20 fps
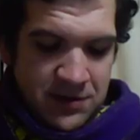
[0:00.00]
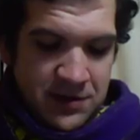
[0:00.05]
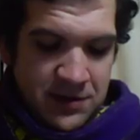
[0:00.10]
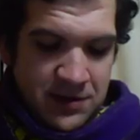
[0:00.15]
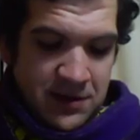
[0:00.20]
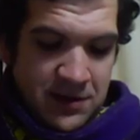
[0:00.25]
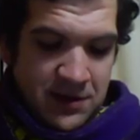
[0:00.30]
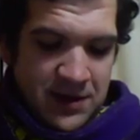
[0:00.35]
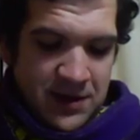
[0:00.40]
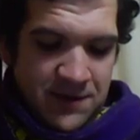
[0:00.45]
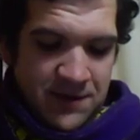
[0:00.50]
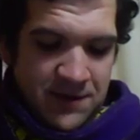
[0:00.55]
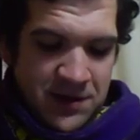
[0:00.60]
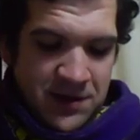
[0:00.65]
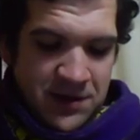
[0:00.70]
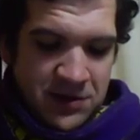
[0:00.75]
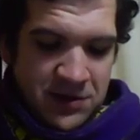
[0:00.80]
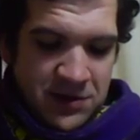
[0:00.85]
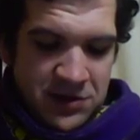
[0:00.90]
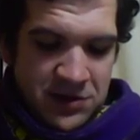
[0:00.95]
these
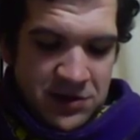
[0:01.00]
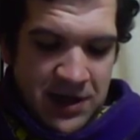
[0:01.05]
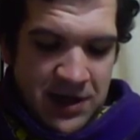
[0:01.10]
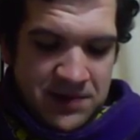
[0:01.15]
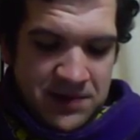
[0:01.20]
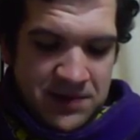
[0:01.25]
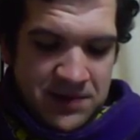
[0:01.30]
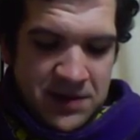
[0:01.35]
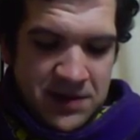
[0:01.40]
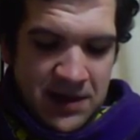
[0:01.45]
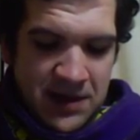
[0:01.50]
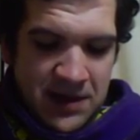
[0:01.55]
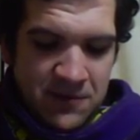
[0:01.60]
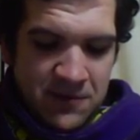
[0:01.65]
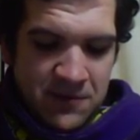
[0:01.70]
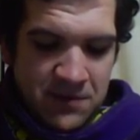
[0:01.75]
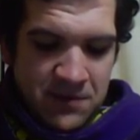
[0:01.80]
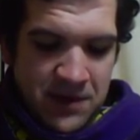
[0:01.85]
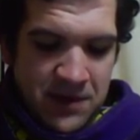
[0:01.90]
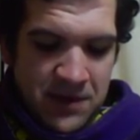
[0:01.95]
finished their jobs, and
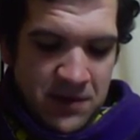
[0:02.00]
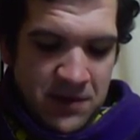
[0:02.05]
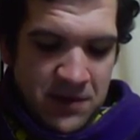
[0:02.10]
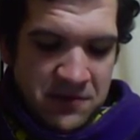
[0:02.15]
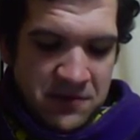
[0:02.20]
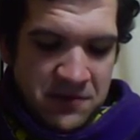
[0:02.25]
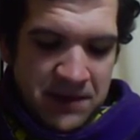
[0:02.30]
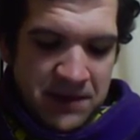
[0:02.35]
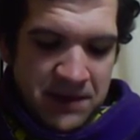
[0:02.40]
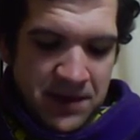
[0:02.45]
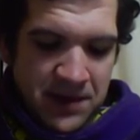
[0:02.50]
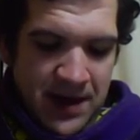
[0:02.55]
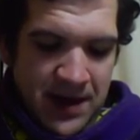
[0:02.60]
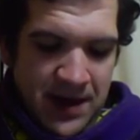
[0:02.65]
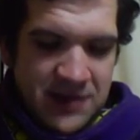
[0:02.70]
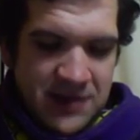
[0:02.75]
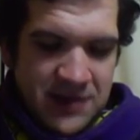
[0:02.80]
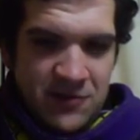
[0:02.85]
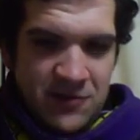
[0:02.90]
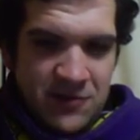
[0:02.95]
one by one wiped their
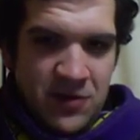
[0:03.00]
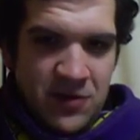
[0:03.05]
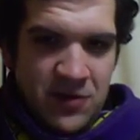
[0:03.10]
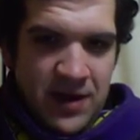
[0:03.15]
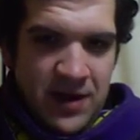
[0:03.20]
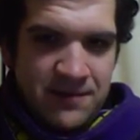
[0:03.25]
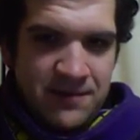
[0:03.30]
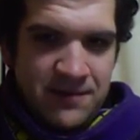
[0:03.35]
hands and went away.